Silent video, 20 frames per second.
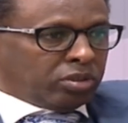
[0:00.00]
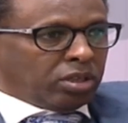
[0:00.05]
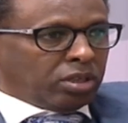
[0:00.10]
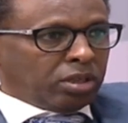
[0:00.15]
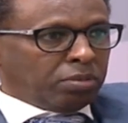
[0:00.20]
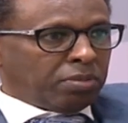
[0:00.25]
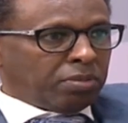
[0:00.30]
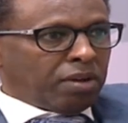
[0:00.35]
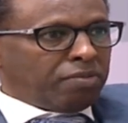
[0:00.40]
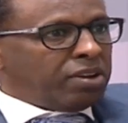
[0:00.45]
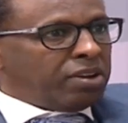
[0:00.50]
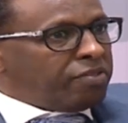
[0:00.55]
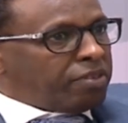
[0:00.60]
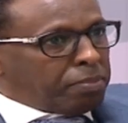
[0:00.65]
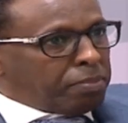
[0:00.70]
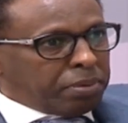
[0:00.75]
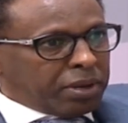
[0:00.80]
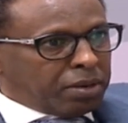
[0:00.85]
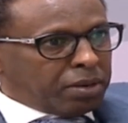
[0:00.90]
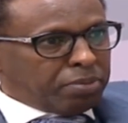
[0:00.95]
him. I've never
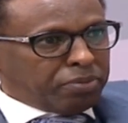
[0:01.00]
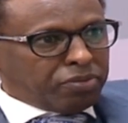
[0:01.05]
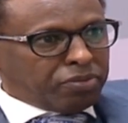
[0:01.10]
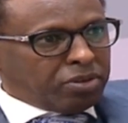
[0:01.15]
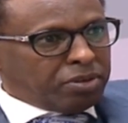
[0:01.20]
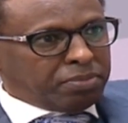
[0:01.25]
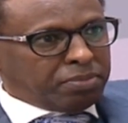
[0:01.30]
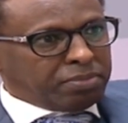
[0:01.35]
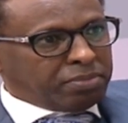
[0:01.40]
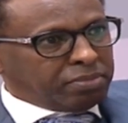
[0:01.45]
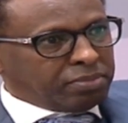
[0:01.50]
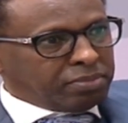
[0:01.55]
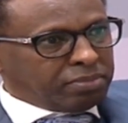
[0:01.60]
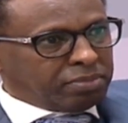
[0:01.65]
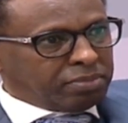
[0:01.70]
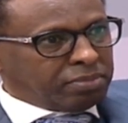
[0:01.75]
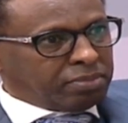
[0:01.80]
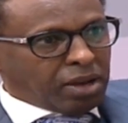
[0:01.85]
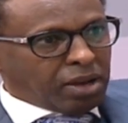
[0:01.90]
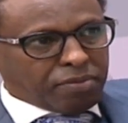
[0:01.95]
appeared before him.
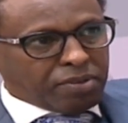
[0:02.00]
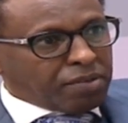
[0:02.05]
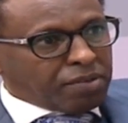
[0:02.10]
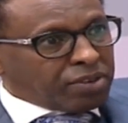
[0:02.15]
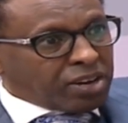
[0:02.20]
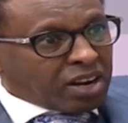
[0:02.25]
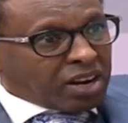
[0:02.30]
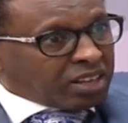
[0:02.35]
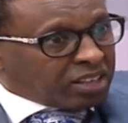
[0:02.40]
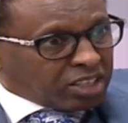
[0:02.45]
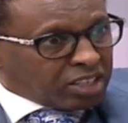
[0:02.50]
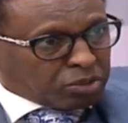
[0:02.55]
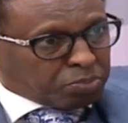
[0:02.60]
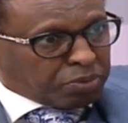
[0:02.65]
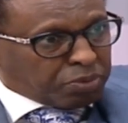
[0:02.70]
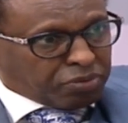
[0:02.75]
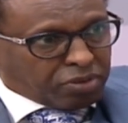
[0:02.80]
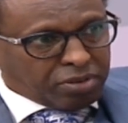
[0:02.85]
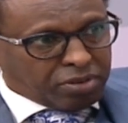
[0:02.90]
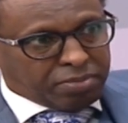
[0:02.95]
I've never done a case
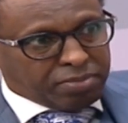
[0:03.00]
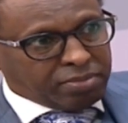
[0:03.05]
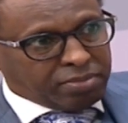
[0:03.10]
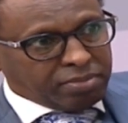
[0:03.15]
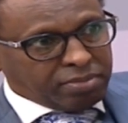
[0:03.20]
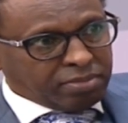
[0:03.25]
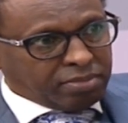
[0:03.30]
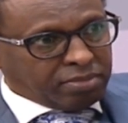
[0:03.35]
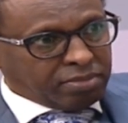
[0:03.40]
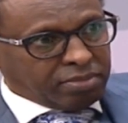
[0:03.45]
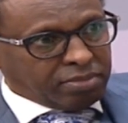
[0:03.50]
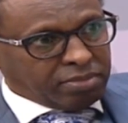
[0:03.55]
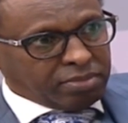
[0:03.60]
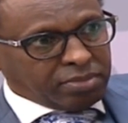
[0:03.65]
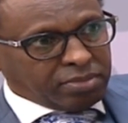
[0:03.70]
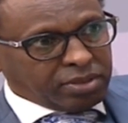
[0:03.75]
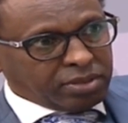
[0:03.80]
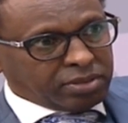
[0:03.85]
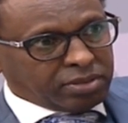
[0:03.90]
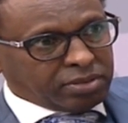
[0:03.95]
before him.
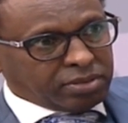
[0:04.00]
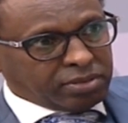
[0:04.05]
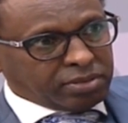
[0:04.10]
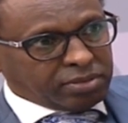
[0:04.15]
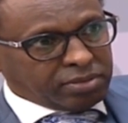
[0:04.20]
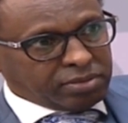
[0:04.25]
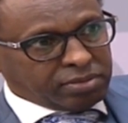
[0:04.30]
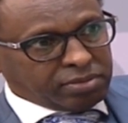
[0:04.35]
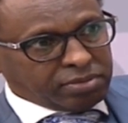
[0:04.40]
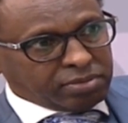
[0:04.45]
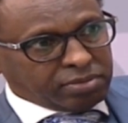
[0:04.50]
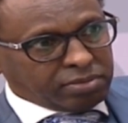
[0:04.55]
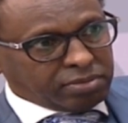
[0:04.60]
Yes. You were just